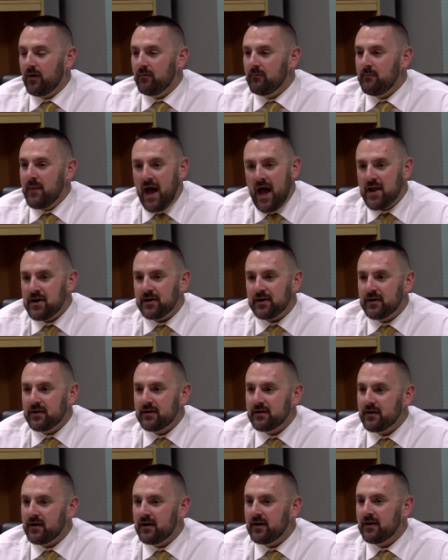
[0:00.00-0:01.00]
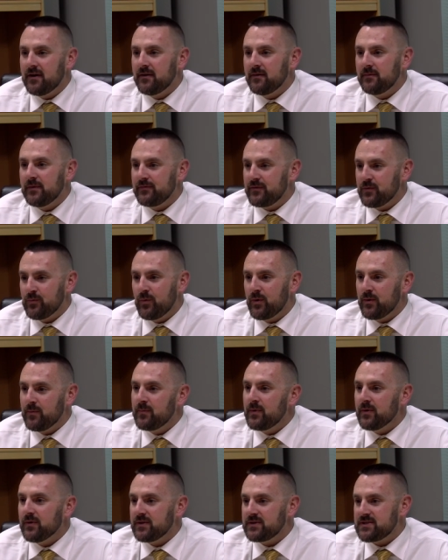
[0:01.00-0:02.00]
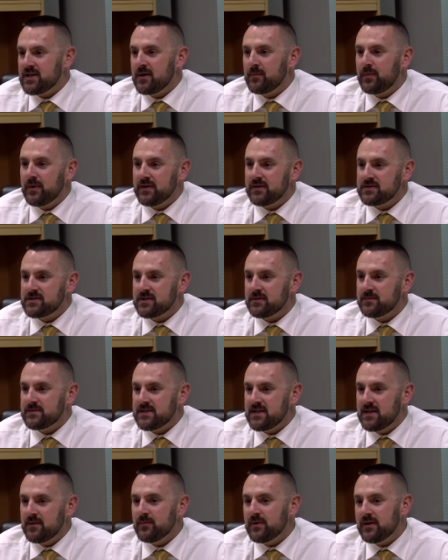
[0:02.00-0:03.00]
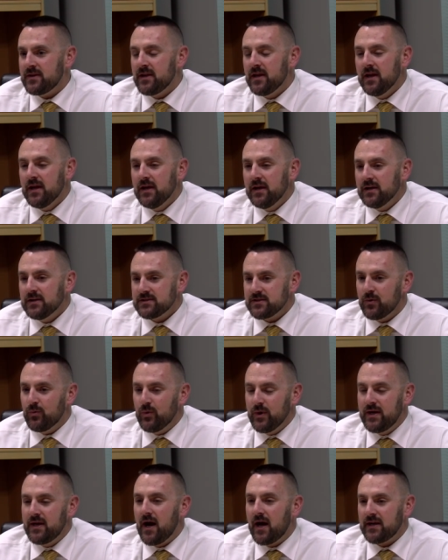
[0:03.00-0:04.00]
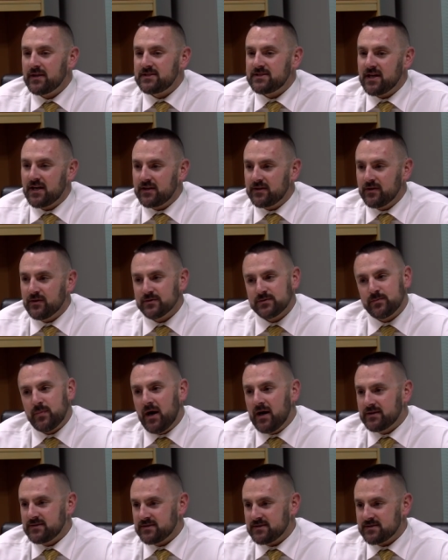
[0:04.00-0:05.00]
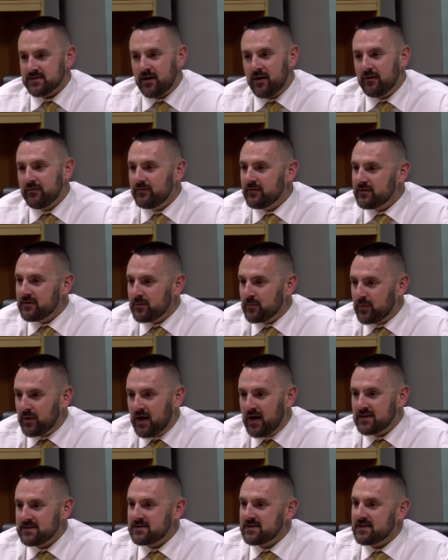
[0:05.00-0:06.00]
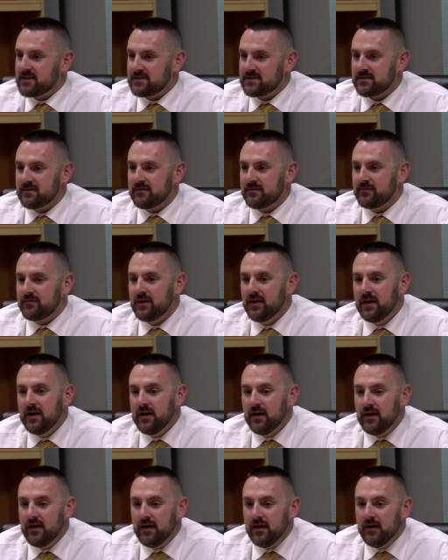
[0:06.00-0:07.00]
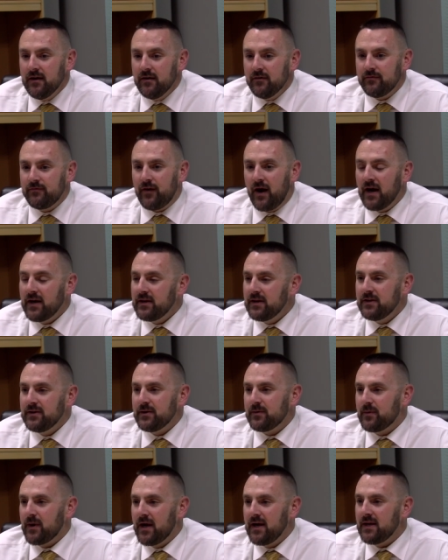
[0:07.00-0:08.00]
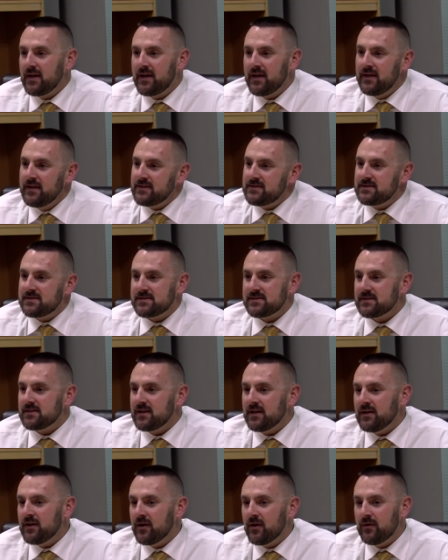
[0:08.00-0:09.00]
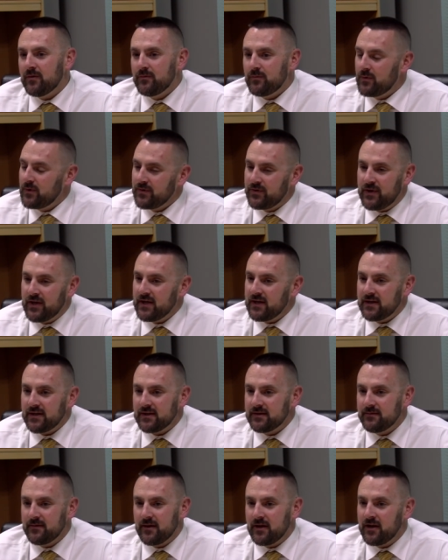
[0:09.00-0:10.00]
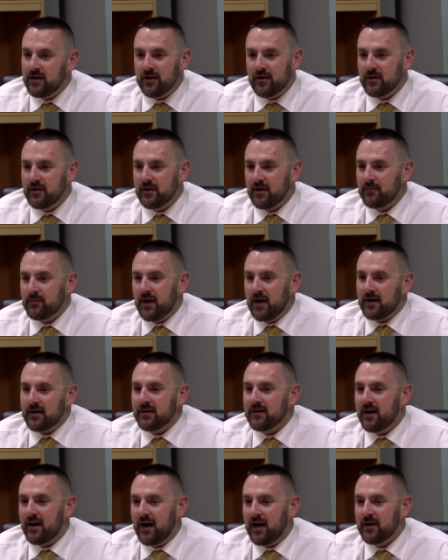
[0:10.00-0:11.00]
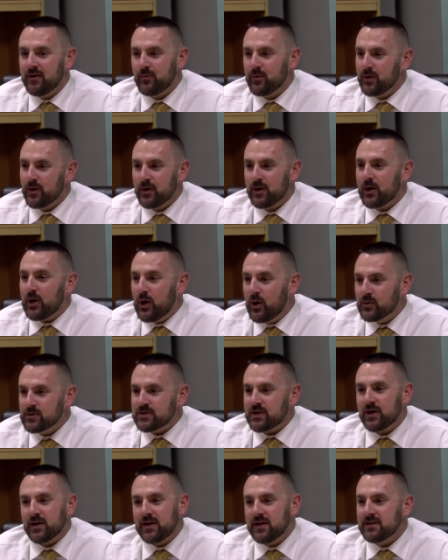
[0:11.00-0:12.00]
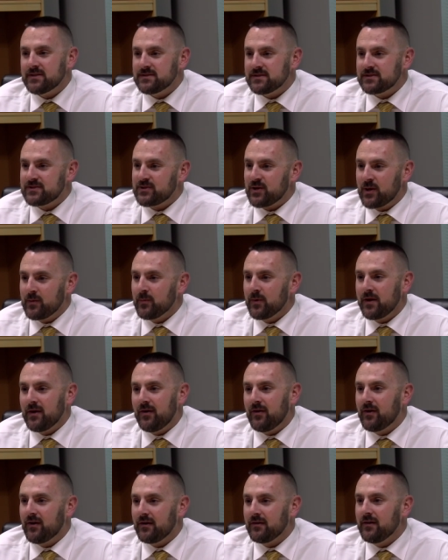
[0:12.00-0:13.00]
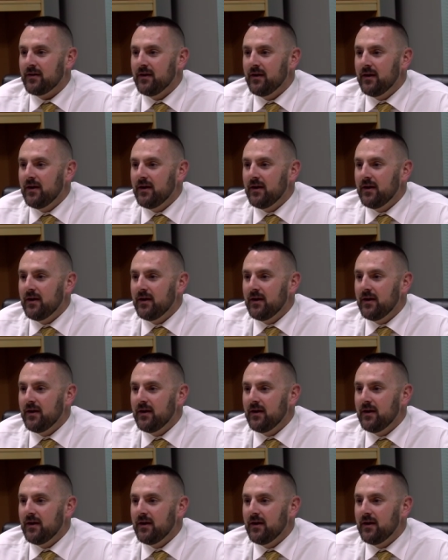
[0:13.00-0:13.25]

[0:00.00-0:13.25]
matter um, if you want to build a championship team. And so we got to check those boxes off in the process of finding the right kids. You know, one thing, you know, and I'm not going to hide it, we're going to coach our kids extremely hard